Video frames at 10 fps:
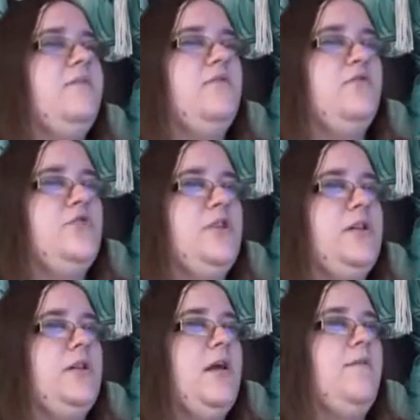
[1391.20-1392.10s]

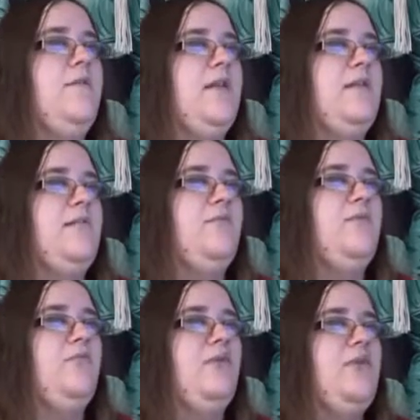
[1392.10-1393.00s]
version of this
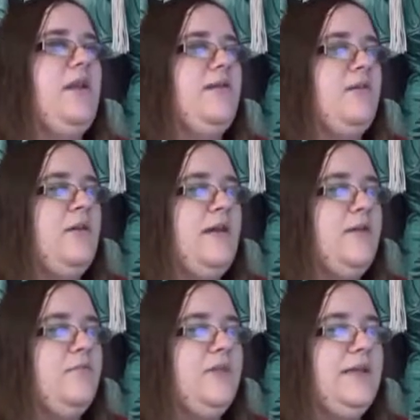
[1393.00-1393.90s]
where things are
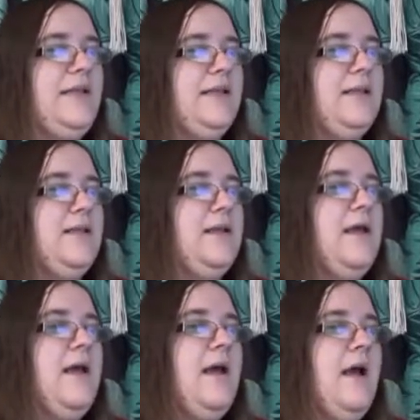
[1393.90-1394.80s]
incomplete.
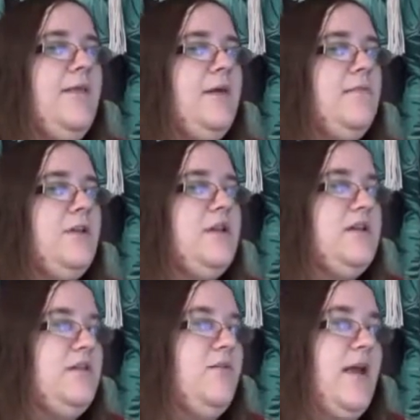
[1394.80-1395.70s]
I think I'm gonna
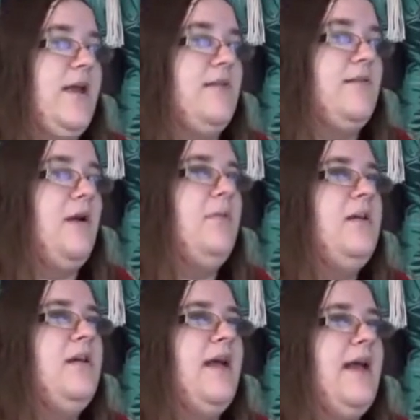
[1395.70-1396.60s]
do that. So I'm
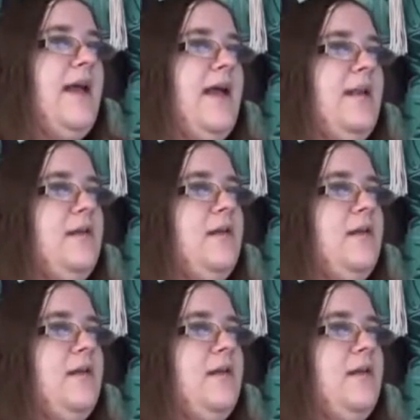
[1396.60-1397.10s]
gonna add,